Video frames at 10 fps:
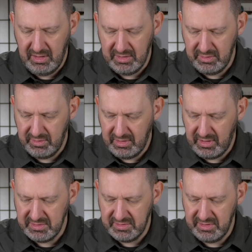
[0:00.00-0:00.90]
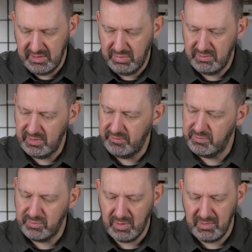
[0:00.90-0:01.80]
And another nice tip, I've
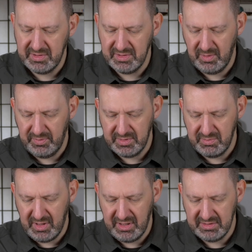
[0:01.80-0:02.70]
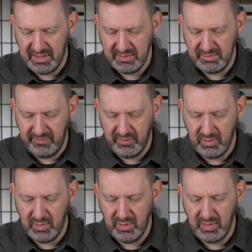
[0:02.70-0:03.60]
probably told this many times
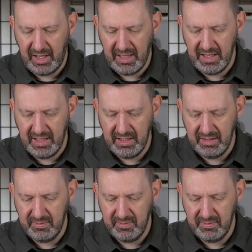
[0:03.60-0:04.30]
before, a